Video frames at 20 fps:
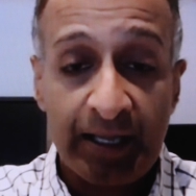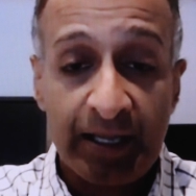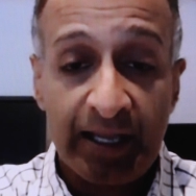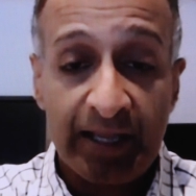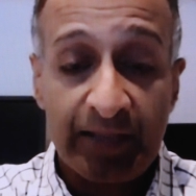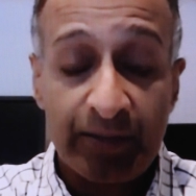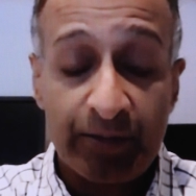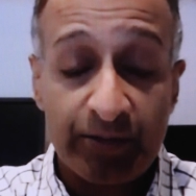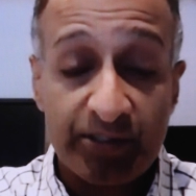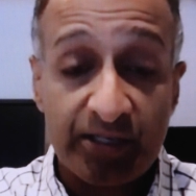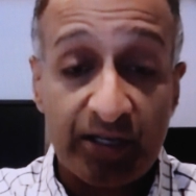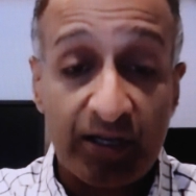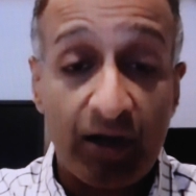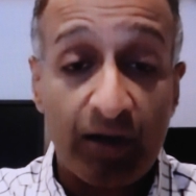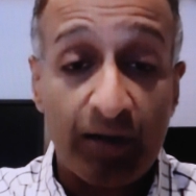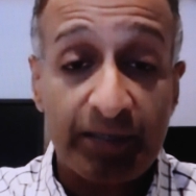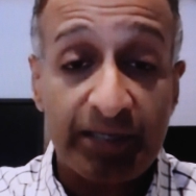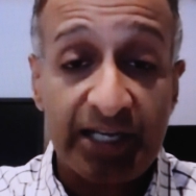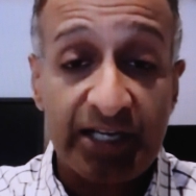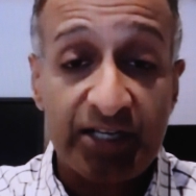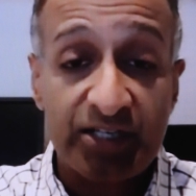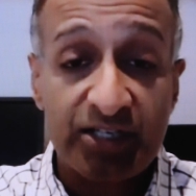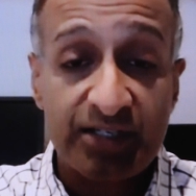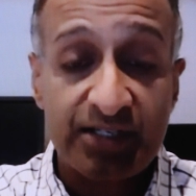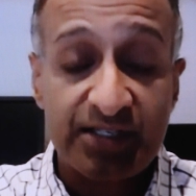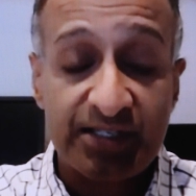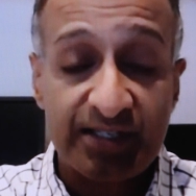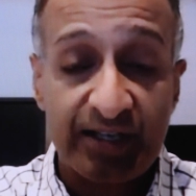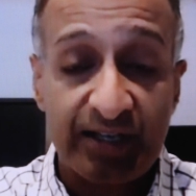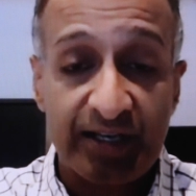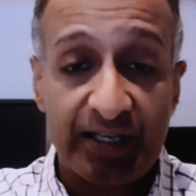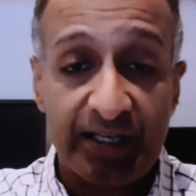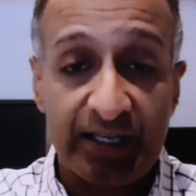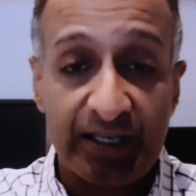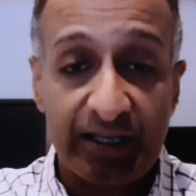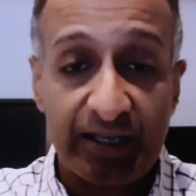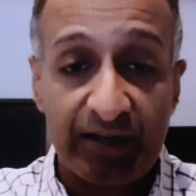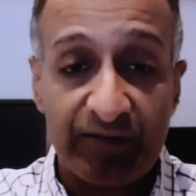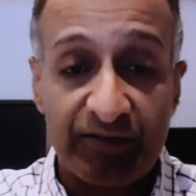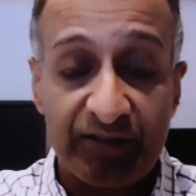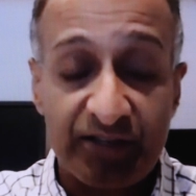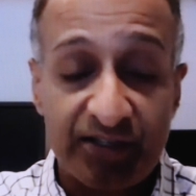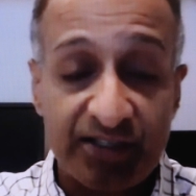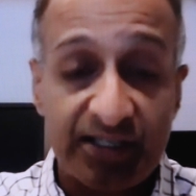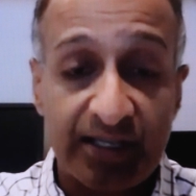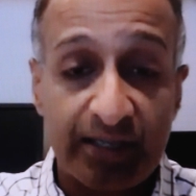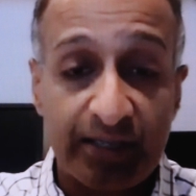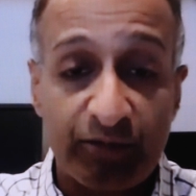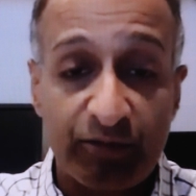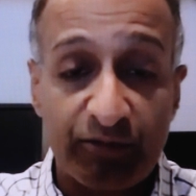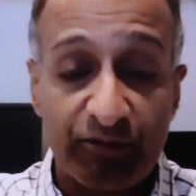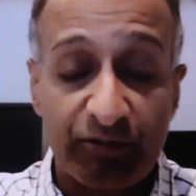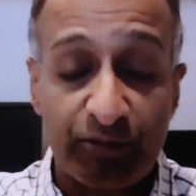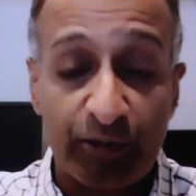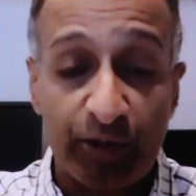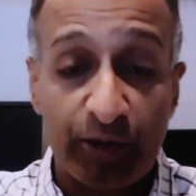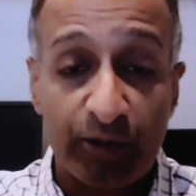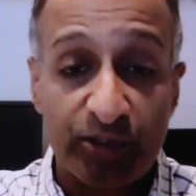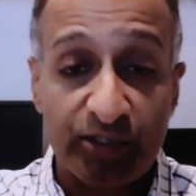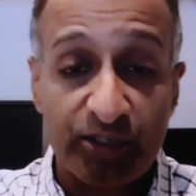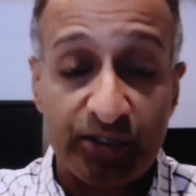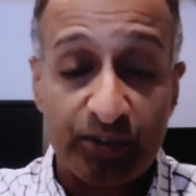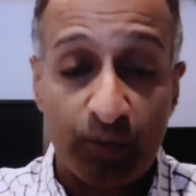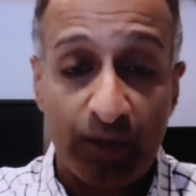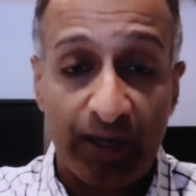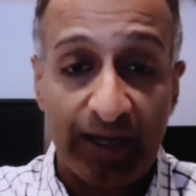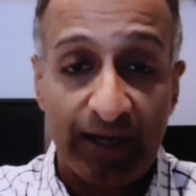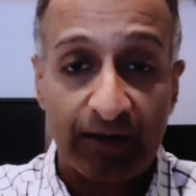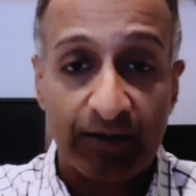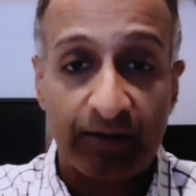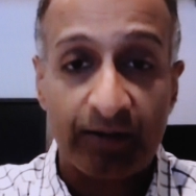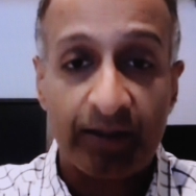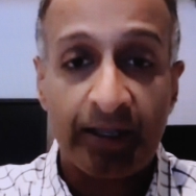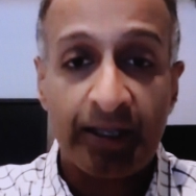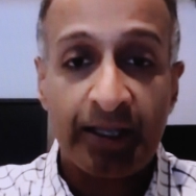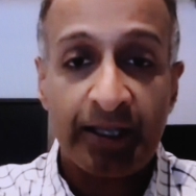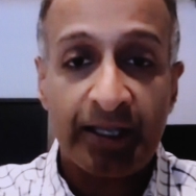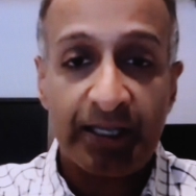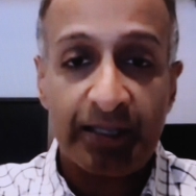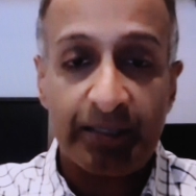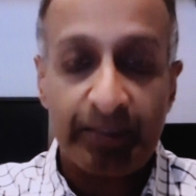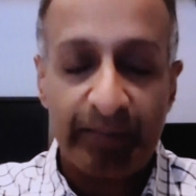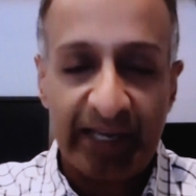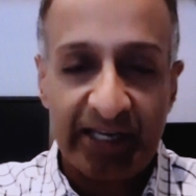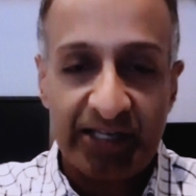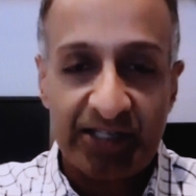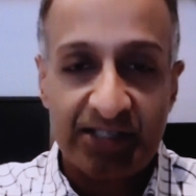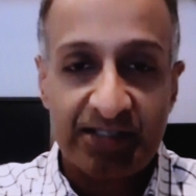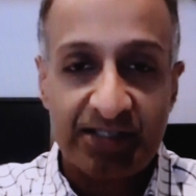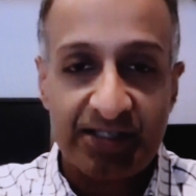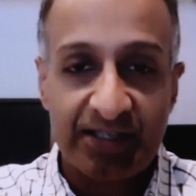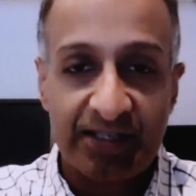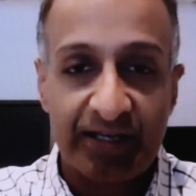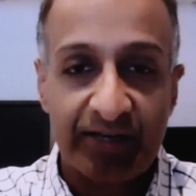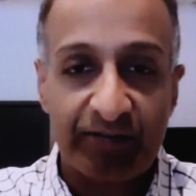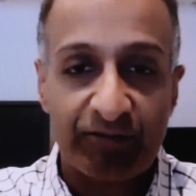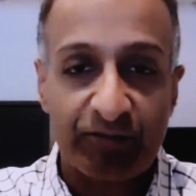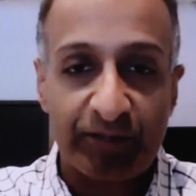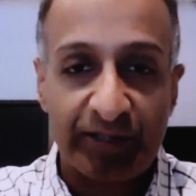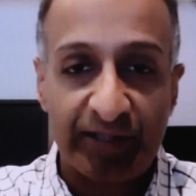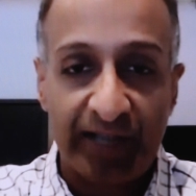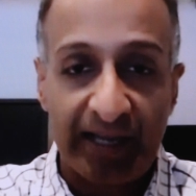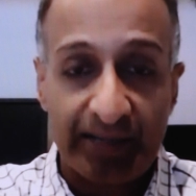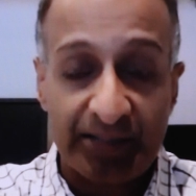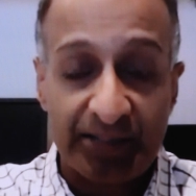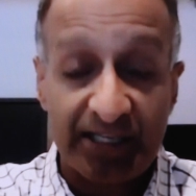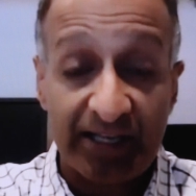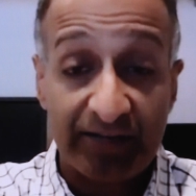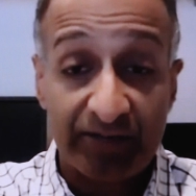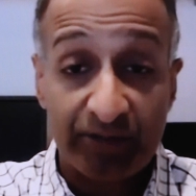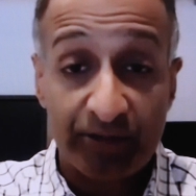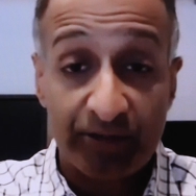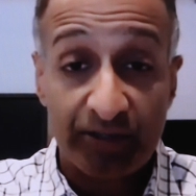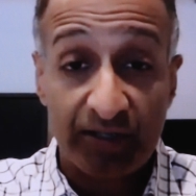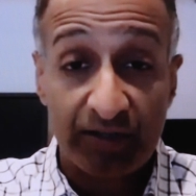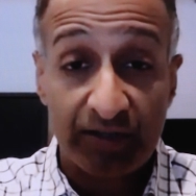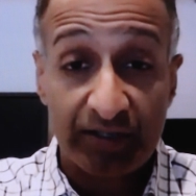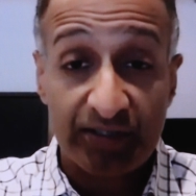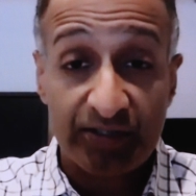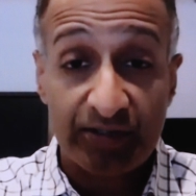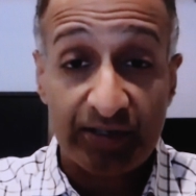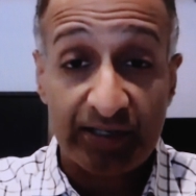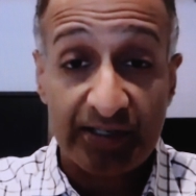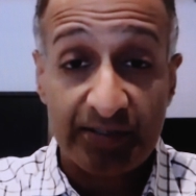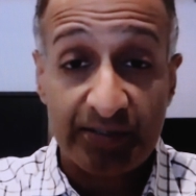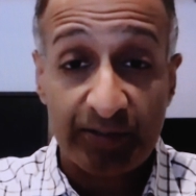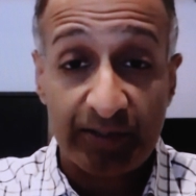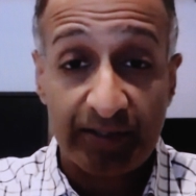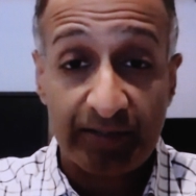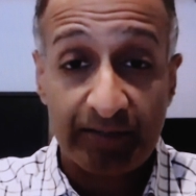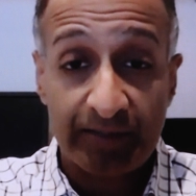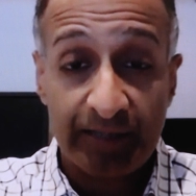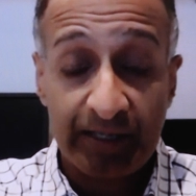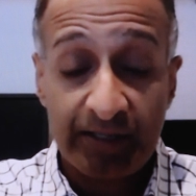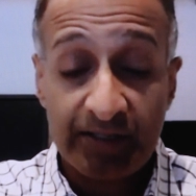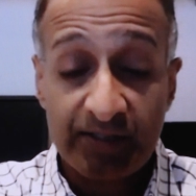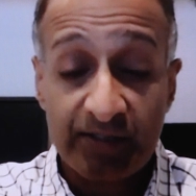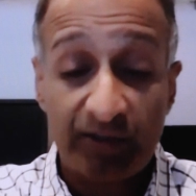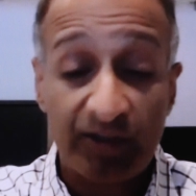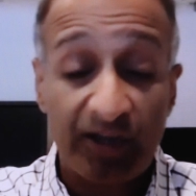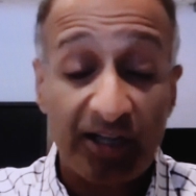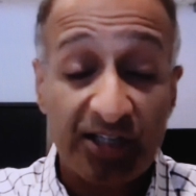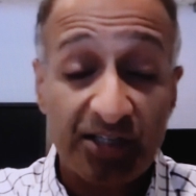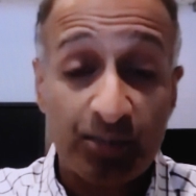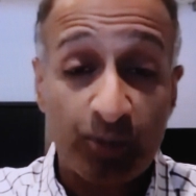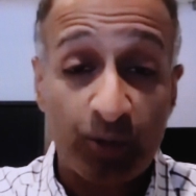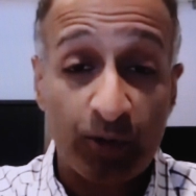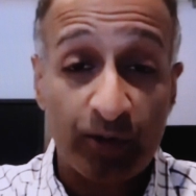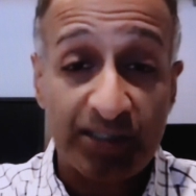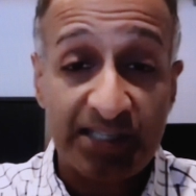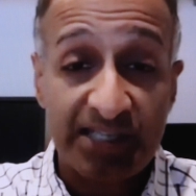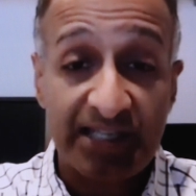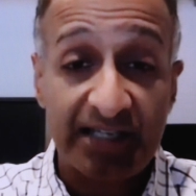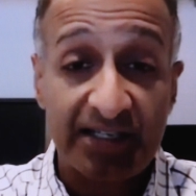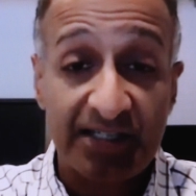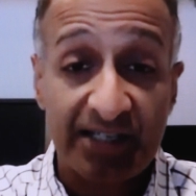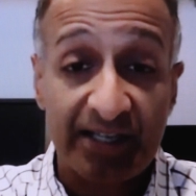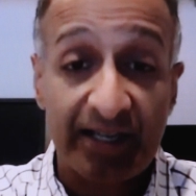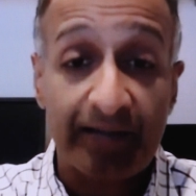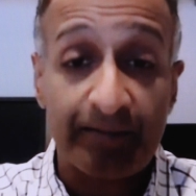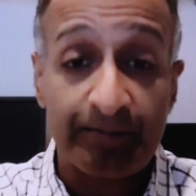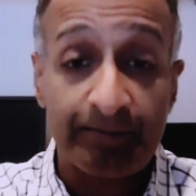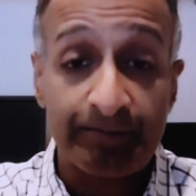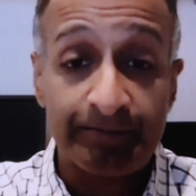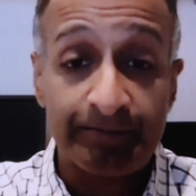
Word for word: And there was a combination study of this type of approach as well in patients that have relapsed after autologous transplant. So lots more data to come